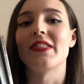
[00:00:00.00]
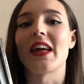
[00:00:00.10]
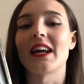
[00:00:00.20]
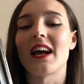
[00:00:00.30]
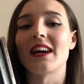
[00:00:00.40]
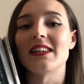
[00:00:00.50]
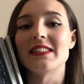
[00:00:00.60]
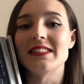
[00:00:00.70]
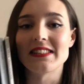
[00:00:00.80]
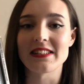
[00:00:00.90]
that I
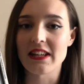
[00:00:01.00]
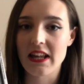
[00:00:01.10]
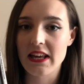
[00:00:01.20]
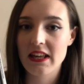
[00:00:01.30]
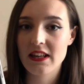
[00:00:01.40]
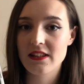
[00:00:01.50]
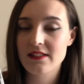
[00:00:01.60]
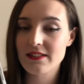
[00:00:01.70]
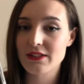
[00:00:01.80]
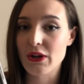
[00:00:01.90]
didn't like,
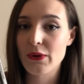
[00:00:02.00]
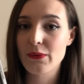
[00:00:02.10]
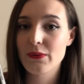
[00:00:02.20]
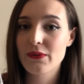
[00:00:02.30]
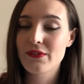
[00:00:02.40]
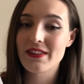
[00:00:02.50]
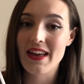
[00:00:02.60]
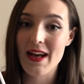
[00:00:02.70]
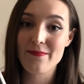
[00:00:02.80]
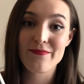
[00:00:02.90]
so
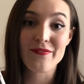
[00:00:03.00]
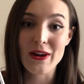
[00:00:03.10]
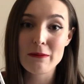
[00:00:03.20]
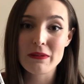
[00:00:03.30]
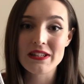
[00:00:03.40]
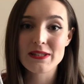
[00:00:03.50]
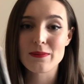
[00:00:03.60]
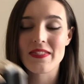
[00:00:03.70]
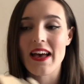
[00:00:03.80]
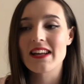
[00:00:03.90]
yeah, very pleased
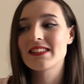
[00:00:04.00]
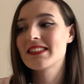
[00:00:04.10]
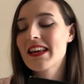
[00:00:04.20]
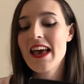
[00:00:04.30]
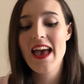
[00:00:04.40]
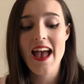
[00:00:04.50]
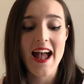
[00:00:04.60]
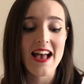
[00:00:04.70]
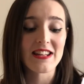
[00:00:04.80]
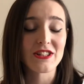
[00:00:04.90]
with that,
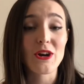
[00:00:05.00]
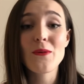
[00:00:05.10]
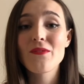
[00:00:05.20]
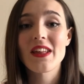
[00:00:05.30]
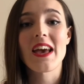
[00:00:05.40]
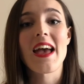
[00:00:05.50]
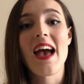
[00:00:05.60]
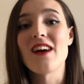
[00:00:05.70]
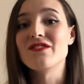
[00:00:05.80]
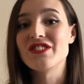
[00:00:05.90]
and hopefully I
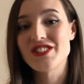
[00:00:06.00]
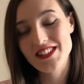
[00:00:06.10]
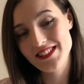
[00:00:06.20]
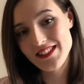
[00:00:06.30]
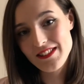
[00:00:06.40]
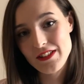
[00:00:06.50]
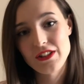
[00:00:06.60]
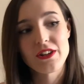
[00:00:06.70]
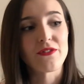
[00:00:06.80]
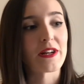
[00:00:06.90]
have just as good
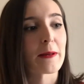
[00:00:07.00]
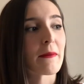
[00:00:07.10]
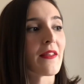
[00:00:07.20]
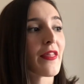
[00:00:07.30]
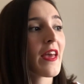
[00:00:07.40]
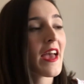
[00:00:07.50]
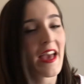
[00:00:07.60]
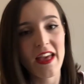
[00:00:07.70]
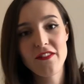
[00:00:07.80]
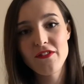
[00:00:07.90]
a reading month,
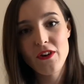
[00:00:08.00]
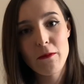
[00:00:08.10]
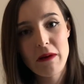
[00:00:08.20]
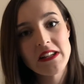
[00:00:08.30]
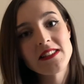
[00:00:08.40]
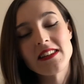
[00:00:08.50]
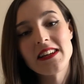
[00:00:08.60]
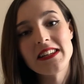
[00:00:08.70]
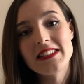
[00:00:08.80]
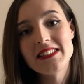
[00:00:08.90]
if not better,
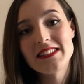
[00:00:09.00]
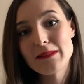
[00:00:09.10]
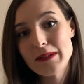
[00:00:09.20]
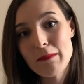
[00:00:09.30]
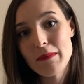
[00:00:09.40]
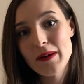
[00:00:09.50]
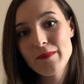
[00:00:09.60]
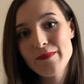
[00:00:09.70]
in September.